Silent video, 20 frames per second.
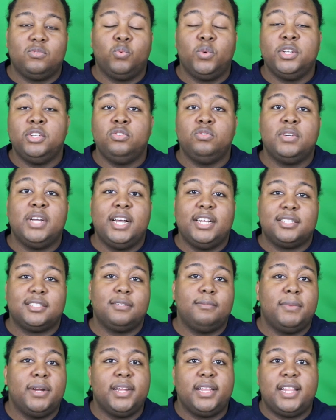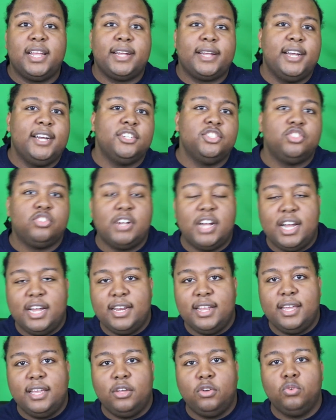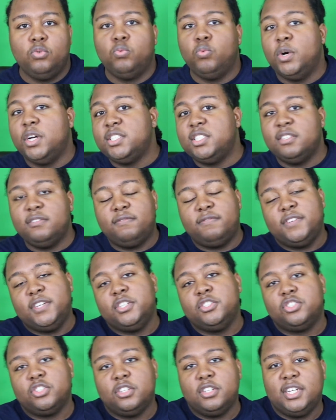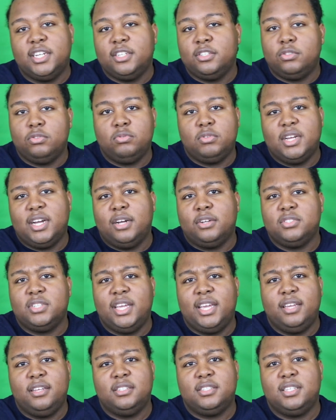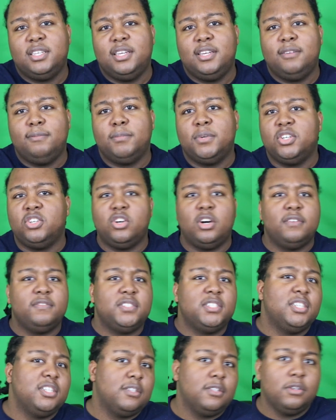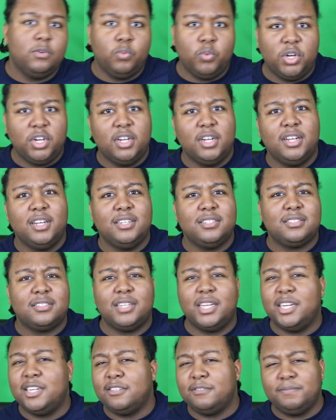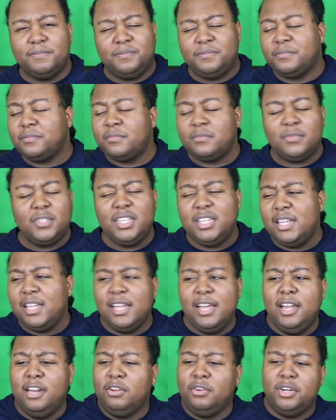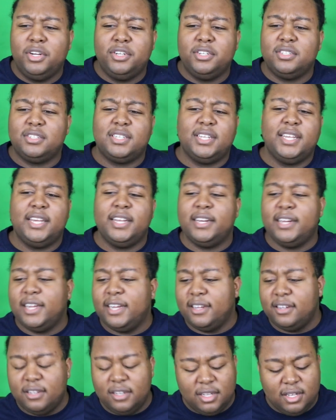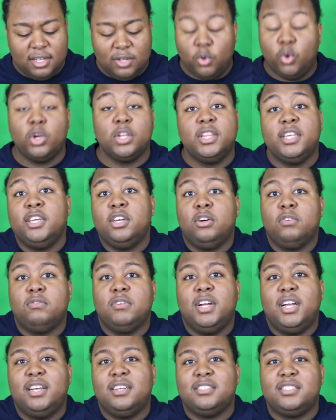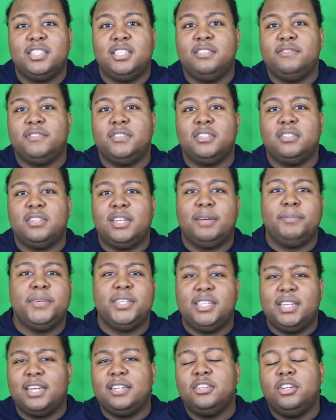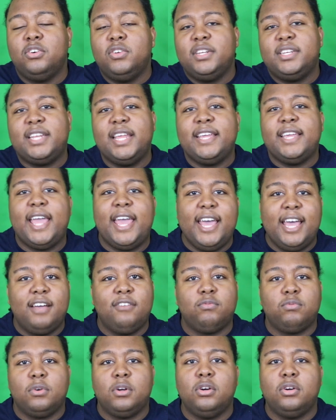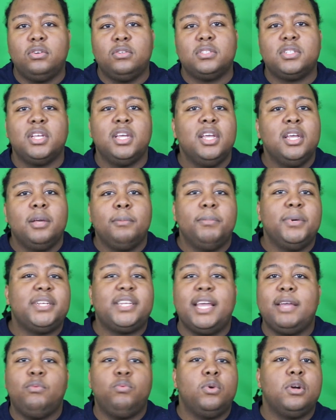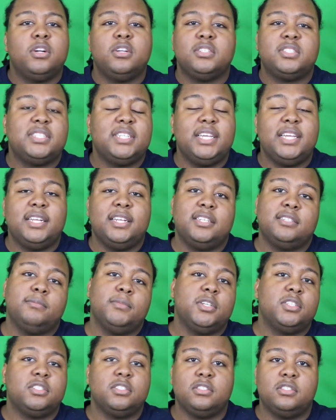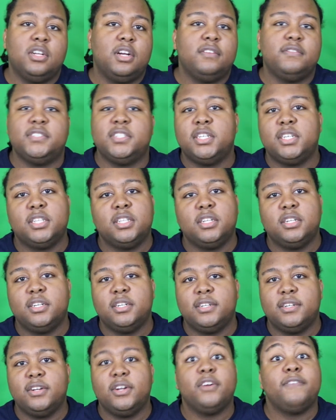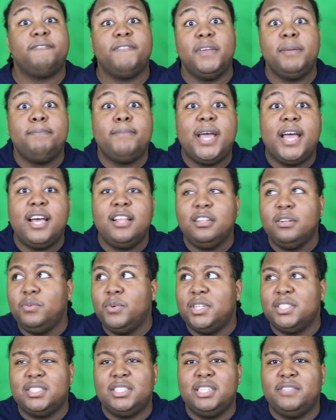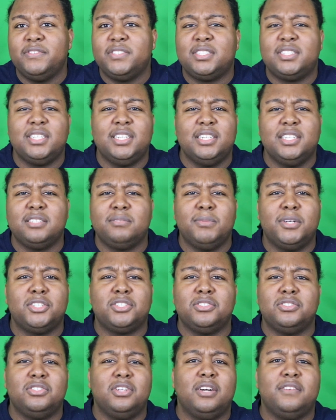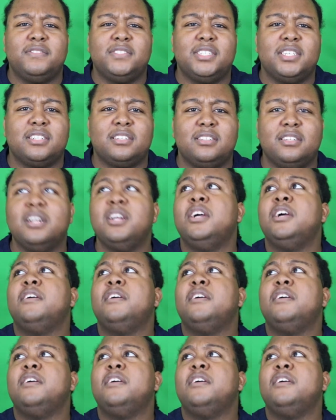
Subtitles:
when you got somebody like Andrade, who wasn't featured in 2018, but Dolph Ziggler was. Like, I don't understand that. Or Leo Rush, even. I mean, I know that they have roles, but they weren't seen as much as Dolph Ziggler. Or Finn Balor wasn't even seen as much as Dolph Ziggler.